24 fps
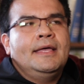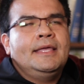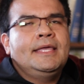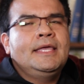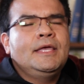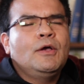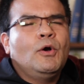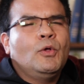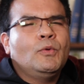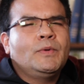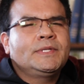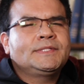
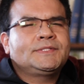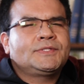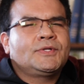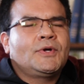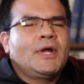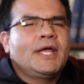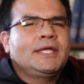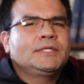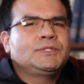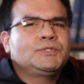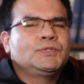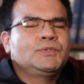he always
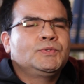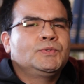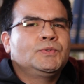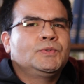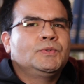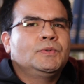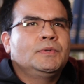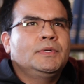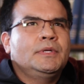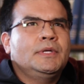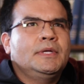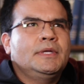tried
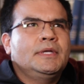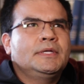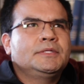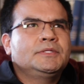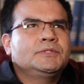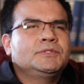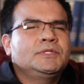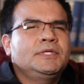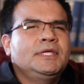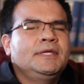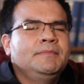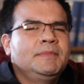to
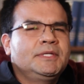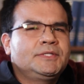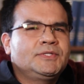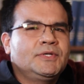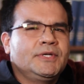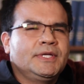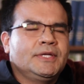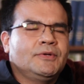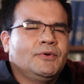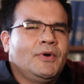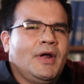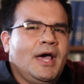
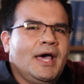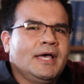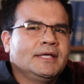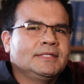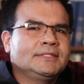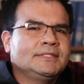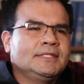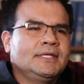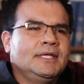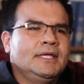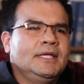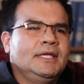imitate
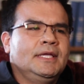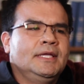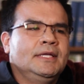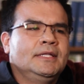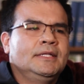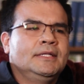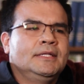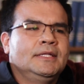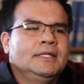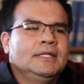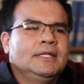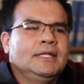Christ
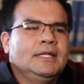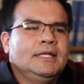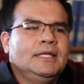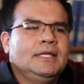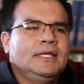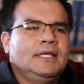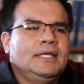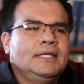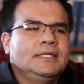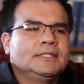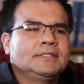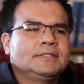
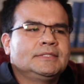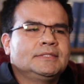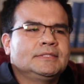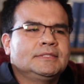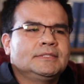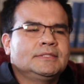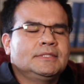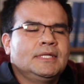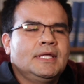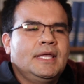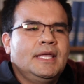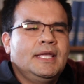in
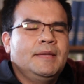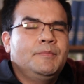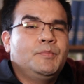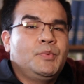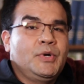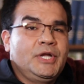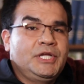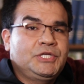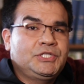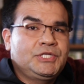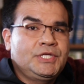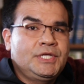his
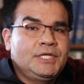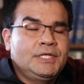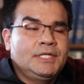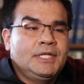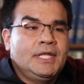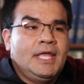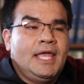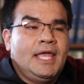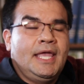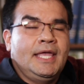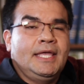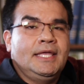
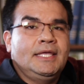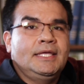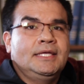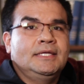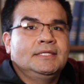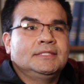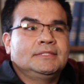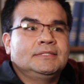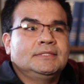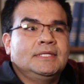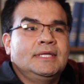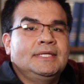preaching, in
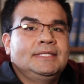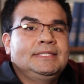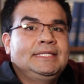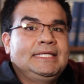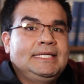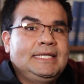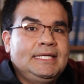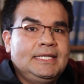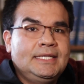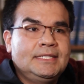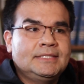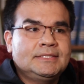his
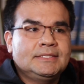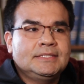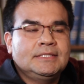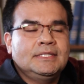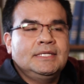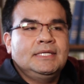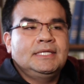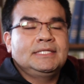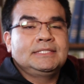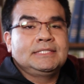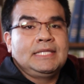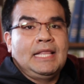deeds,
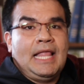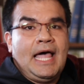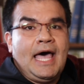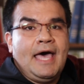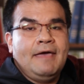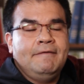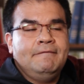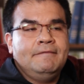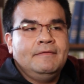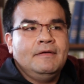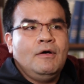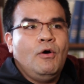his
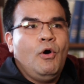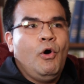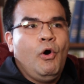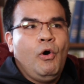life,